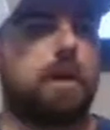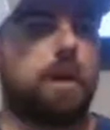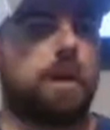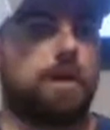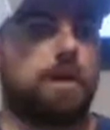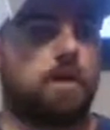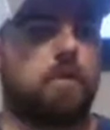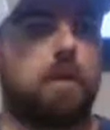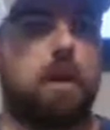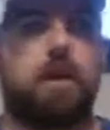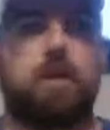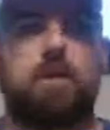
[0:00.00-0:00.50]

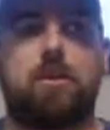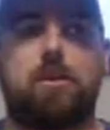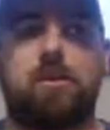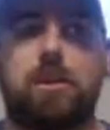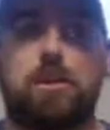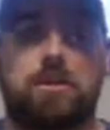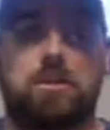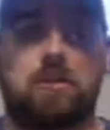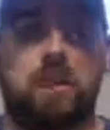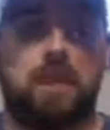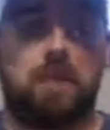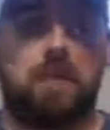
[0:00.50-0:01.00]
getting better
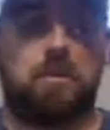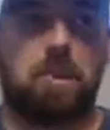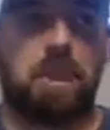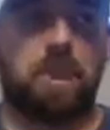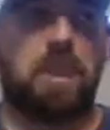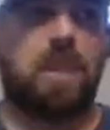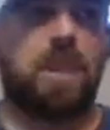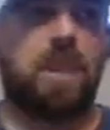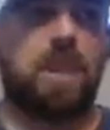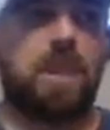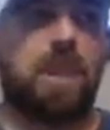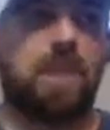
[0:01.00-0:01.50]
as
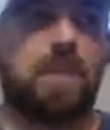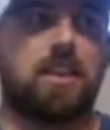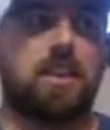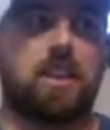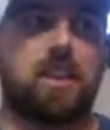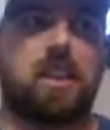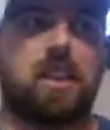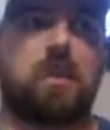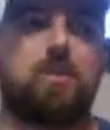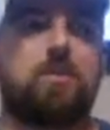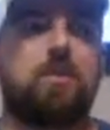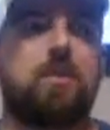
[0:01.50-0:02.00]
mentally as
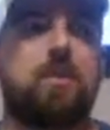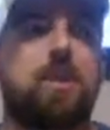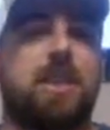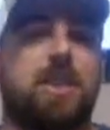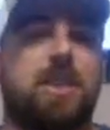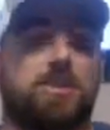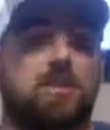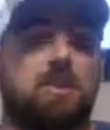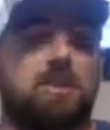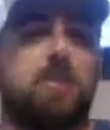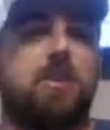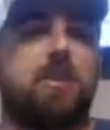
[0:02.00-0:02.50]
it comes with
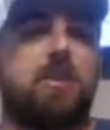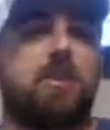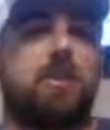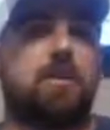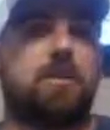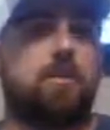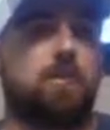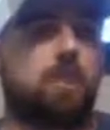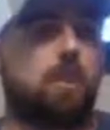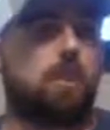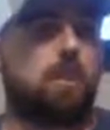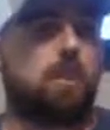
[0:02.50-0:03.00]

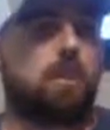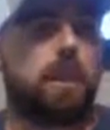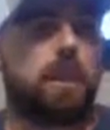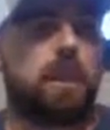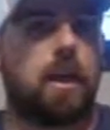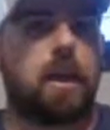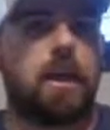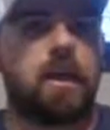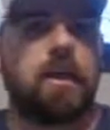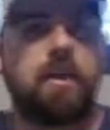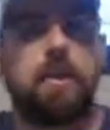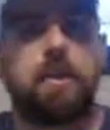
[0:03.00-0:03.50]
experience for
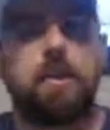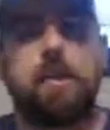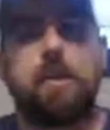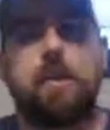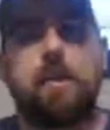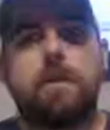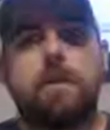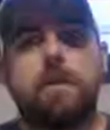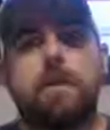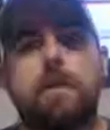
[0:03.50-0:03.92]
sprint cars?